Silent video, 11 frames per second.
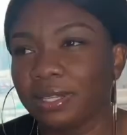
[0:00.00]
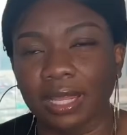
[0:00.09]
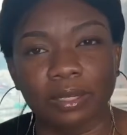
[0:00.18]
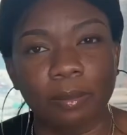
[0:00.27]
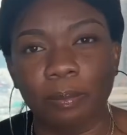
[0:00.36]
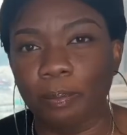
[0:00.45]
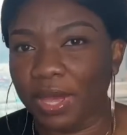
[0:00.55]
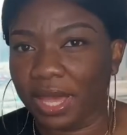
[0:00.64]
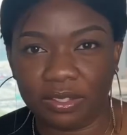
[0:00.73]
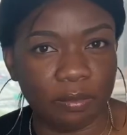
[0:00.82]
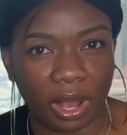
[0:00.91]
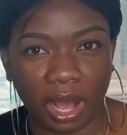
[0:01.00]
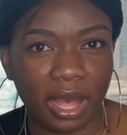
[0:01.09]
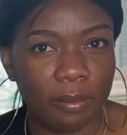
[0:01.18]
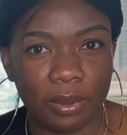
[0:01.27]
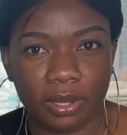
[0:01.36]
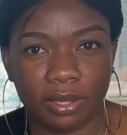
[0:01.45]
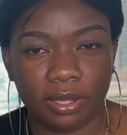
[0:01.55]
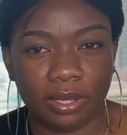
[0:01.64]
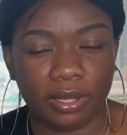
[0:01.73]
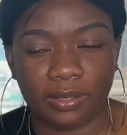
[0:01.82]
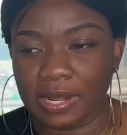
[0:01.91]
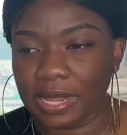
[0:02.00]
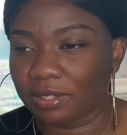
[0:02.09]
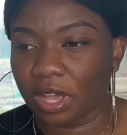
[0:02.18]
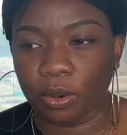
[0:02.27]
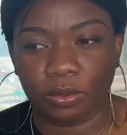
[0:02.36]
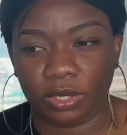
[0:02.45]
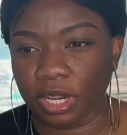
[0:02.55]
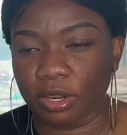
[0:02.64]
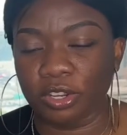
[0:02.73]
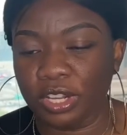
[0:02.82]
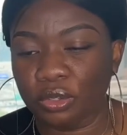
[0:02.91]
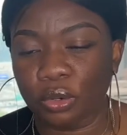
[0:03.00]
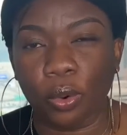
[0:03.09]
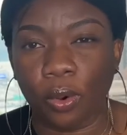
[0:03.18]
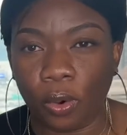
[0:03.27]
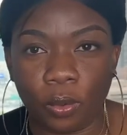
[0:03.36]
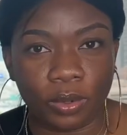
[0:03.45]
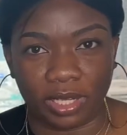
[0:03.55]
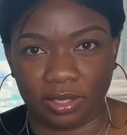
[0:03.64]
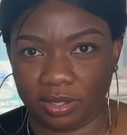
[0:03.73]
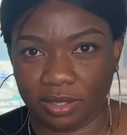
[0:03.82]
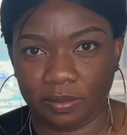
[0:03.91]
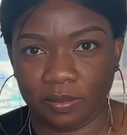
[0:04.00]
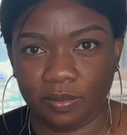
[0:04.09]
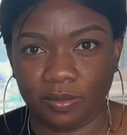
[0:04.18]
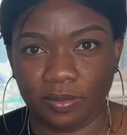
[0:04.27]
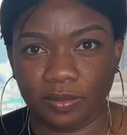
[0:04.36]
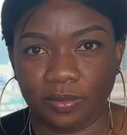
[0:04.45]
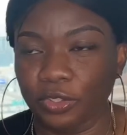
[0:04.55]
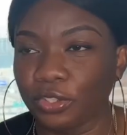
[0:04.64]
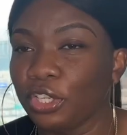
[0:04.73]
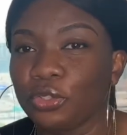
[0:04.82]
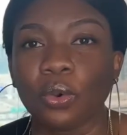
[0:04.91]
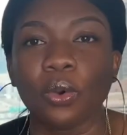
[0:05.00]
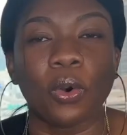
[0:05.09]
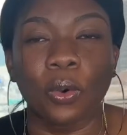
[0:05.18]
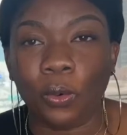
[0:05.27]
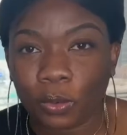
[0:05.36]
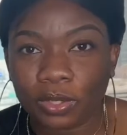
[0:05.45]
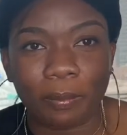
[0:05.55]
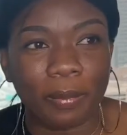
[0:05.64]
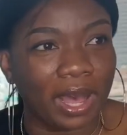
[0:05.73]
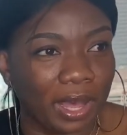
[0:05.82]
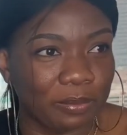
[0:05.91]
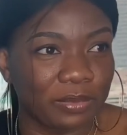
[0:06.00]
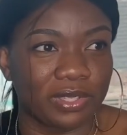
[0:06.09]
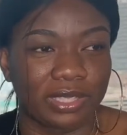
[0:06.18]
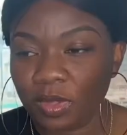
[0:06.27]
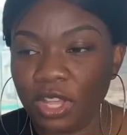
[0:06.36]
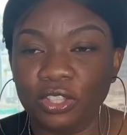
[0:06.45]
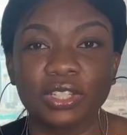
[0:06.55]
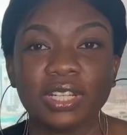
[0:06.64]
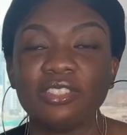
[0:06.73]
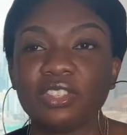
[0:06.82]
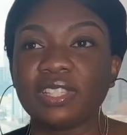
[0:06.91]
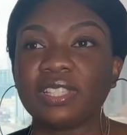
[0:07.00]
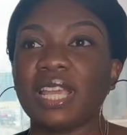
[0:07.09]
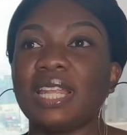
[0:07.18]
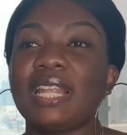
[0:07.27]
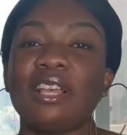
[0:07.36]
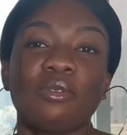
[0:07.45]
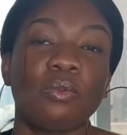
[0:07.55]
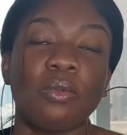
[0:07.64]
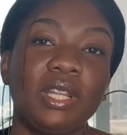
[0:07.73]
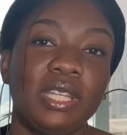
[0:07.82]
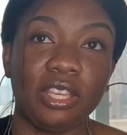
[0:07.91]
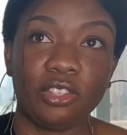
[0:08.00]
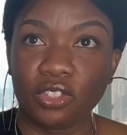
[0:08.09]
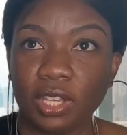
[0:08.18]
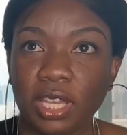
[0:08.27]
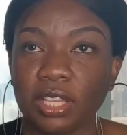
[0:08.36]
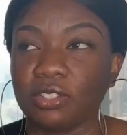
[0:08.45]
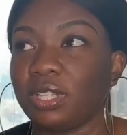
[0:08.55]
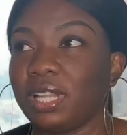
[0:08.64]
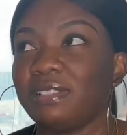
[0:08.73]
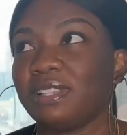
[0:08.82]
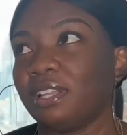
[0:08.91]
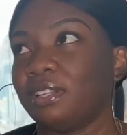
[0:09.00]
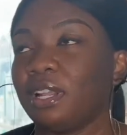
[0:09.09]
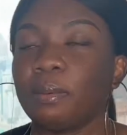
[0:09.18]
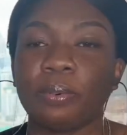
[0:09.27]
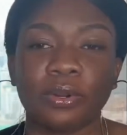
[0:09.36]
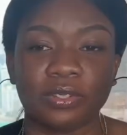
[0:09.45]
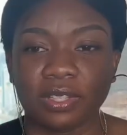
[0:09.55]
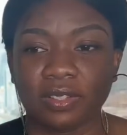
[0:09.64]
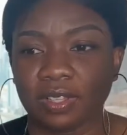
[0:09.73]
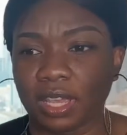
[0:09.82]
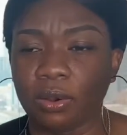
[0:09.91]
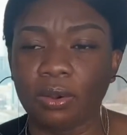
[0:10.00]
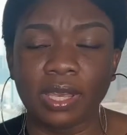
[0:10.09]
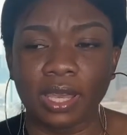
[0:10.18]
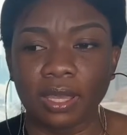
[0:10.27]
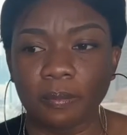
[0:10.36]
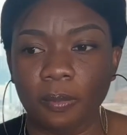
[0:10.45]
like the best bob that's out there. You need to own it. You need to own the bobs. So let's just say that's one niche. So let's say another person say, okay,